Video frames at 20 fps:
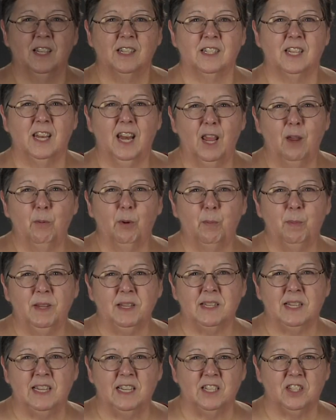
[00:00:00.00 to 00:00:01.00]
Today we'll be
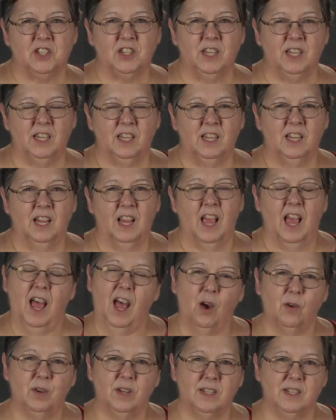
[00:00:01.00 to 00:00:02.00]
teaching
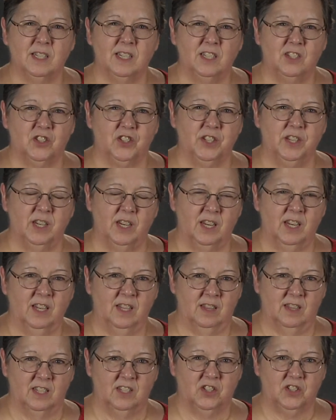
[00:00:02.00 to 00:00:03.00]
how to teach an
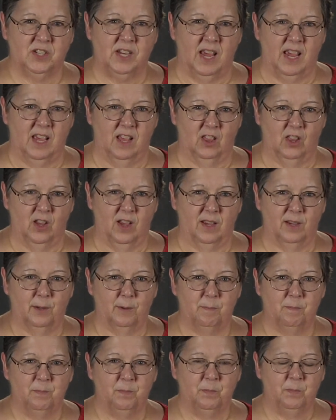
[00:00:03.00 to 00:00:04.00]
English dialogue.
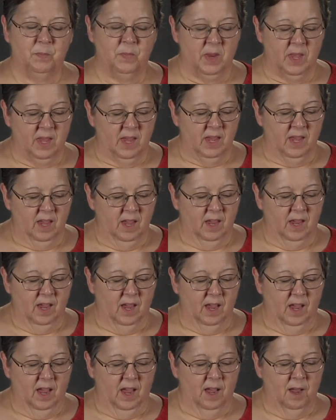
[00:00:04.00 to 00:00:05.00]

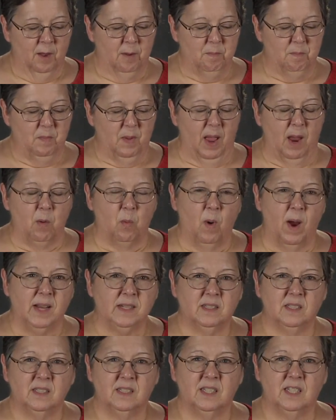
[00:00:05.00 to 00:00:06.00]
I
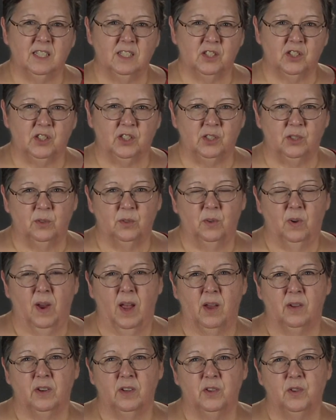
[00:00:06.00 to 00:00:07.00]
want to teach you
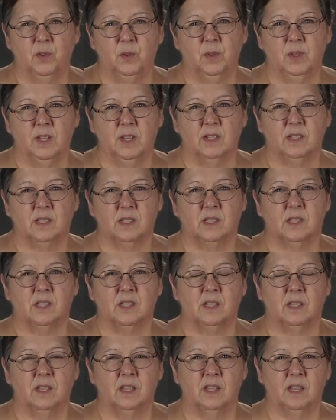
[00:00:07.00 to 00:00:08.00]
how to do
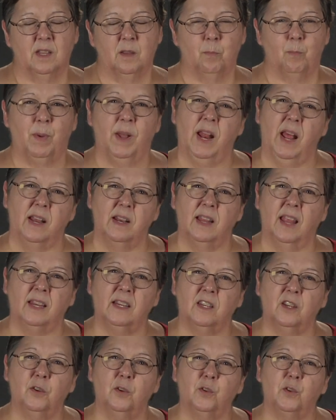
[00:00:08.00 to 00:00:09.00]
this, but I'd
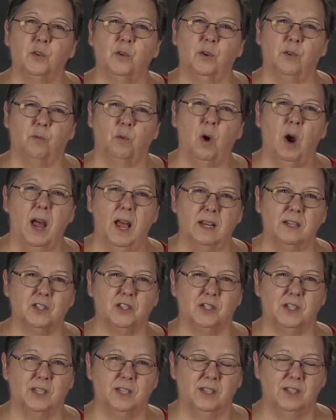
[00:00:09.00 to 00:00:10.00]
like you to have
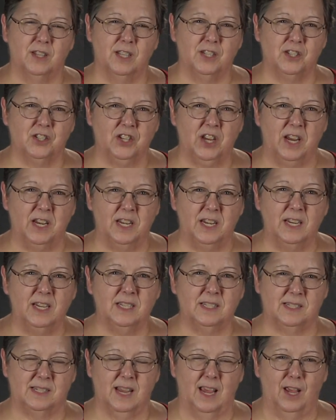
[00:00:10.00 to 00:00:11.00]
watched the
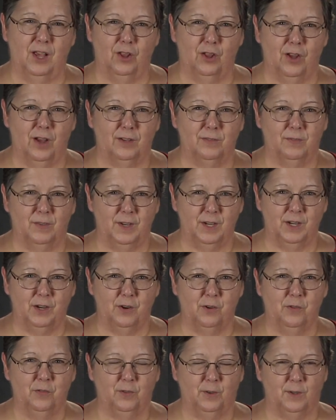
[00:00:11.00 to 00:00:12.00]
Chinese dialogue
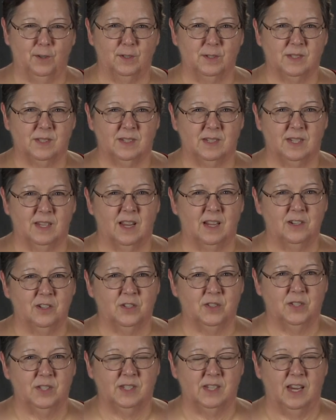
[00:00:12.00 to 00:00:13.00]
video first to
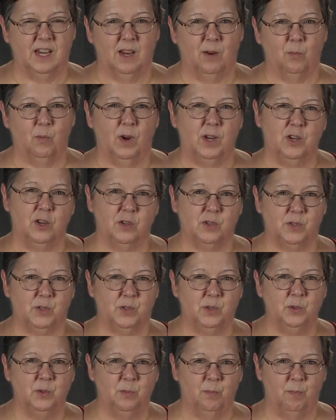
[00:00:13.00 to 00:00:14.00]
understand what your
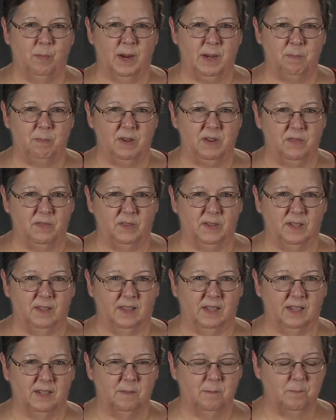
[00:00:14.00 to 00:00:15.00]
student might be
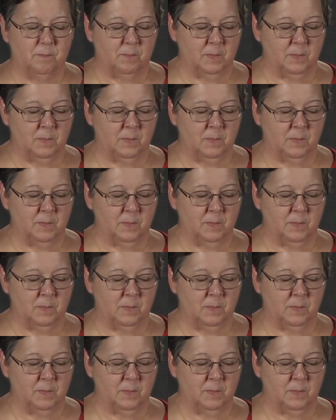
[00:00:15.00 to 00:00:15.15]
feeling.